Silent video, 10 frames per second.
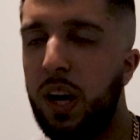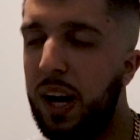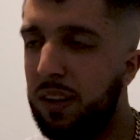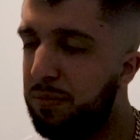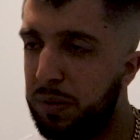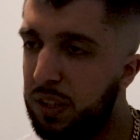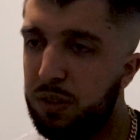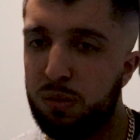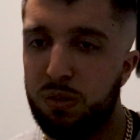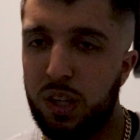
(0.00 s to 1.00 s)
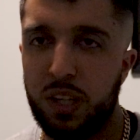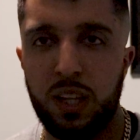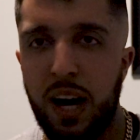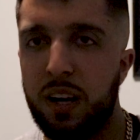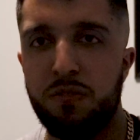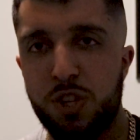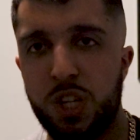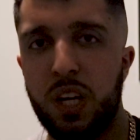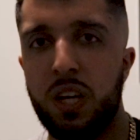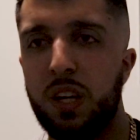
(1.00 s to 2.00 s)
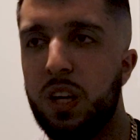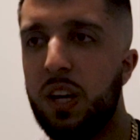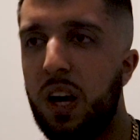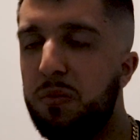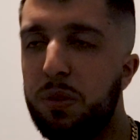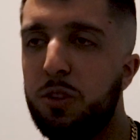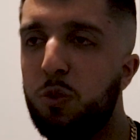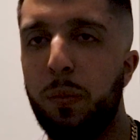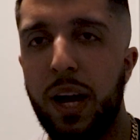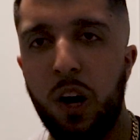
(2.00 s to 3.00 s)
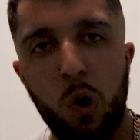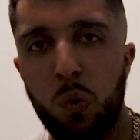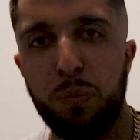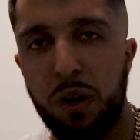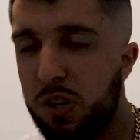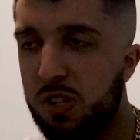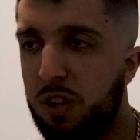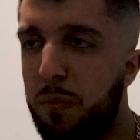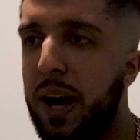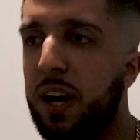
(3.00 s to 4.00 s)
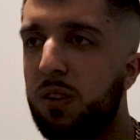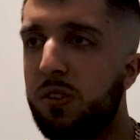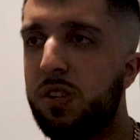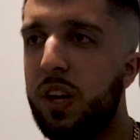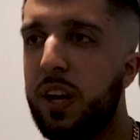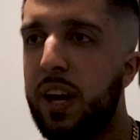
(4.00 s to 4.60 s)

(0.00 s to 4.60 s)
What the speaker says: I've been through a lot of shit. I've been through my own personal battles.